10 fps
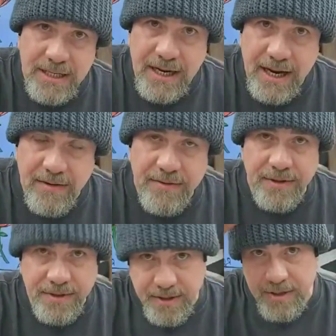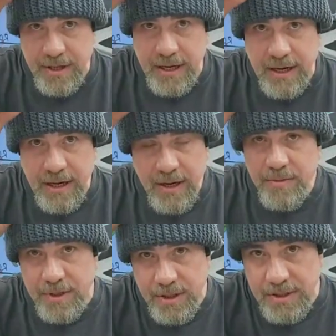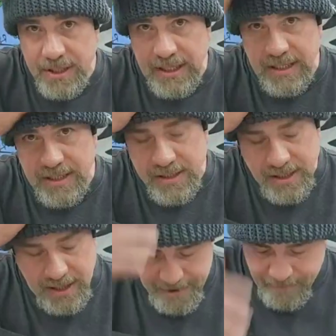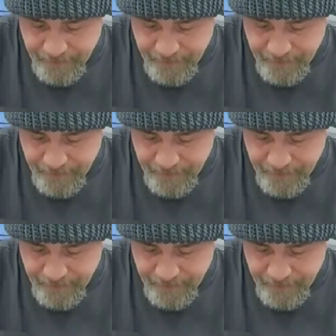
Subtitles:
to have on here today because he's been